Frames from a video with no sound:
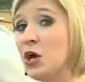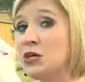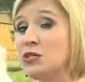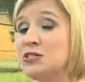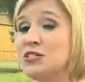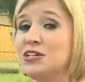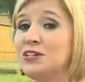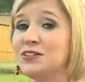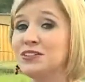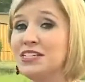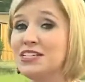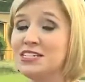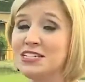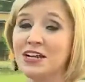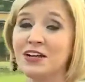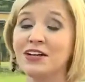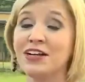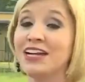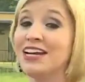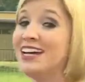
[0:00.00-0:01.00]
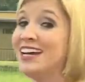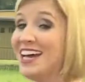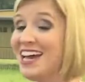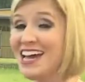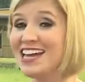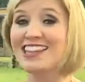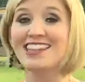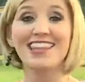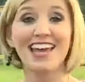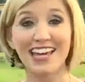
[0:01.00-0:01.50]
cars here in this area.
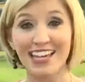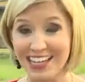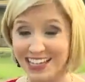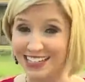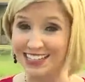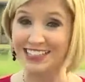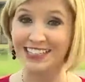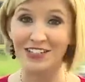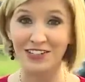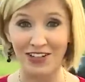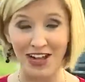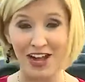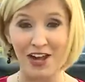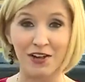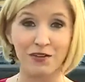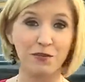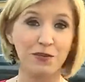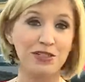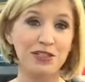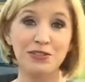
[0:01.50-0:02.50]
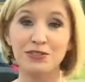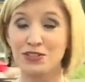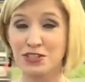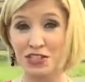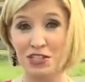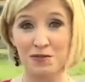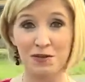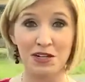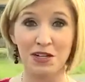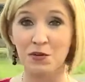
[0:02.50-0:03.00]
They cleared out. We don't
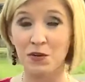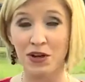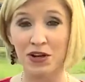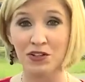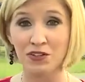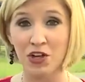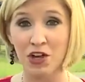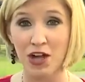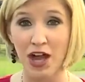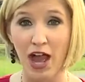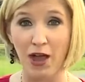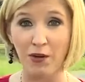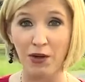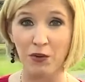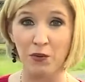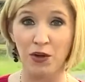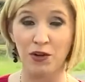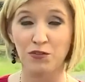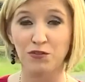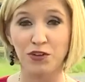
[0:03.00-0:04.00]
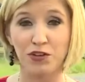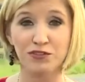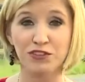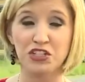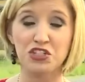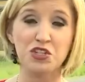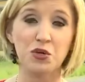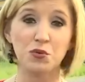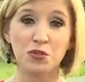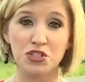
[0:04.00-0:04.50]
see them anywhere along Highway
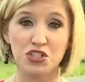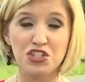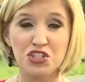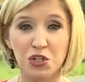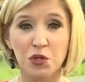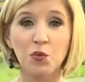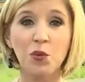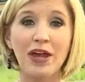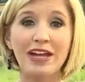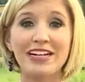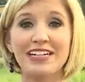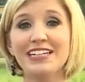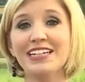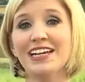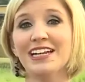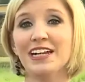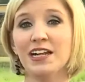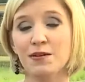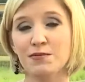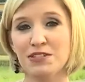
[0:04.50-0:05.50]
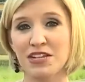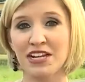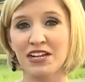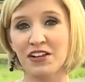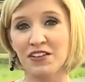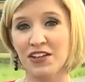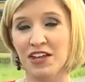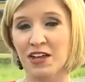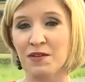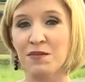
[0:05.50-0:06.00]
150, so we're still waiting to get an update
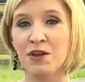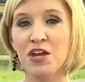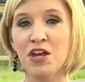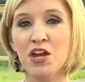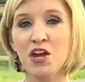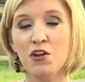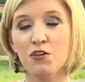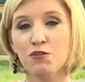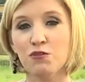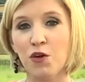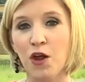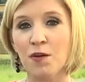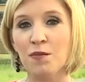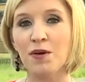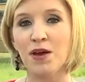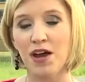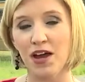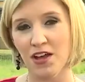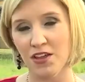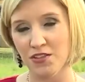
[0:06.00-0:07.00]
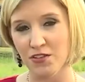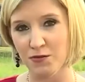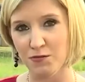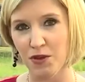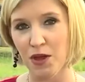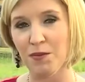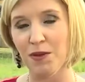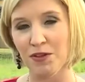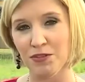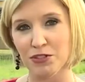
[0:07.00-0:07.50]
on them from uh, the,
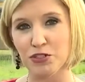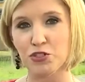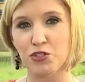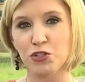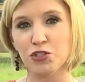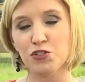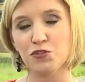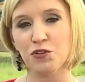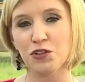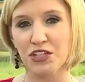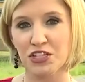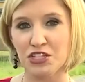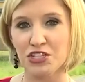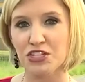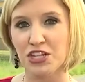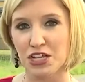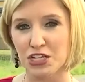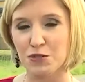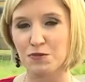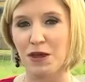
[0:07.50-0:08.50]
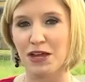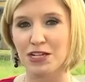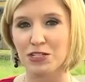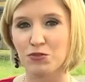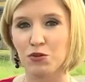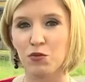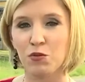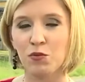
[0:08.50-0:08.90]
about the search for these suspects.